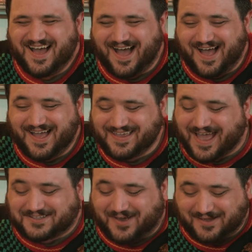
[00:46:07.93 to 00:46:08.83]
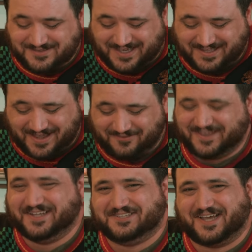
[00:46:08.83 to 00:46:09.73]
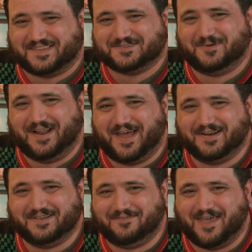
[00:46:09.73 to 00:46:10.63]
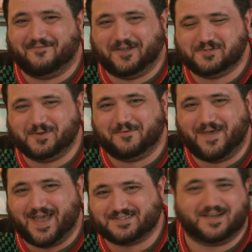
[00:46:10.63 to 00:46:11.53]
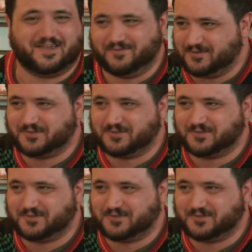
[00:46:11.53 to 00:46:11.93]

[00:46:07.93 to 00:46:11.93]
Uh, yeah, so I would say definitely check this one out if you have HBO Max. I'll give you